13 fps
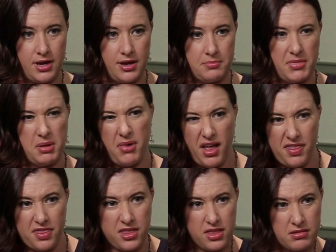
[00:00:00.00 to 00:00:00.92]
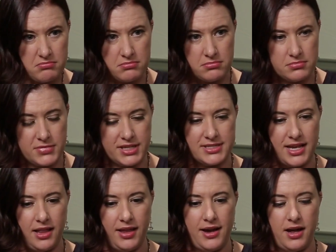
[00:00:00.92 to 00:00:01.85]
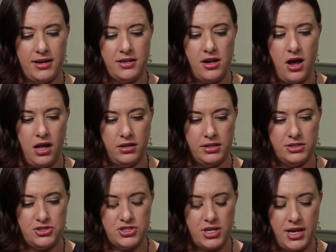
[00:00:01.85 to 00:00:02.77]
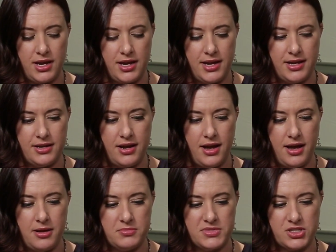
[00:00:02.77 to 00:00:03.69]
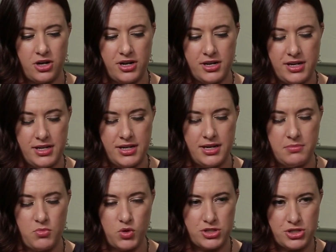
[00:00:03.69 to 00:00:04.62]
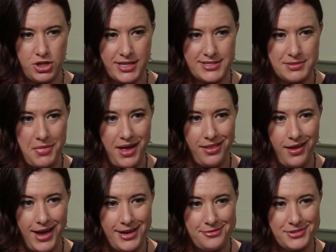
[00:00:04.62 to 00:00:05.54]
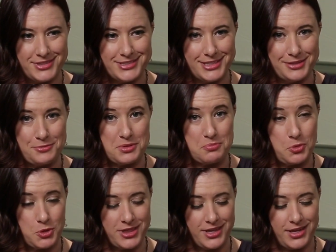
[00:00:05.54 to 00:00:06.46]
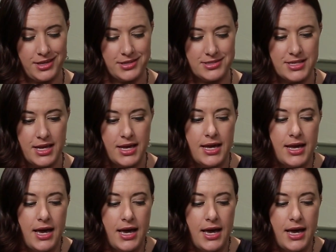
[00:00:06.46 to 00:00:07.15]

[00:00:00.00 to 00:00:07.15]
a month until I got into college and started getting more stress in my life and dealing with more things.